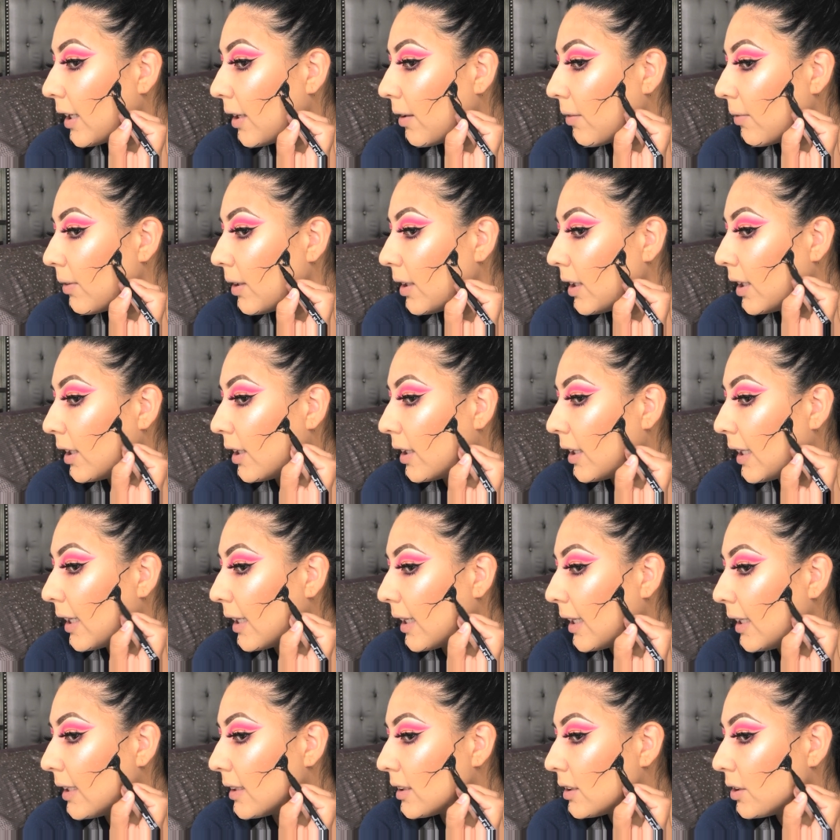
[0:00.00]
can't really
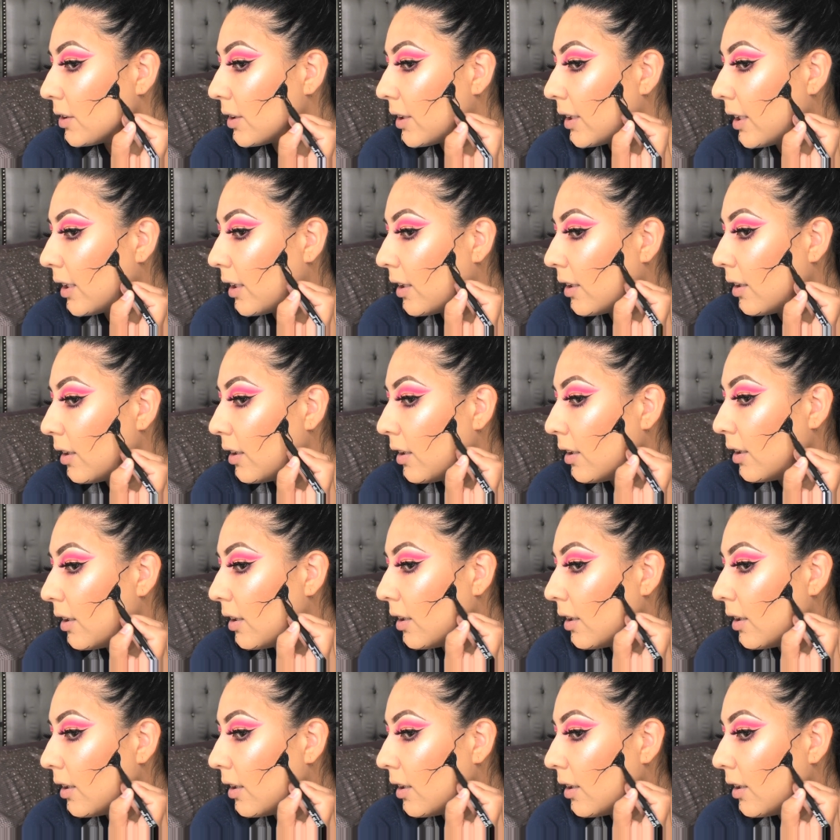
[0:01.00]
get into there,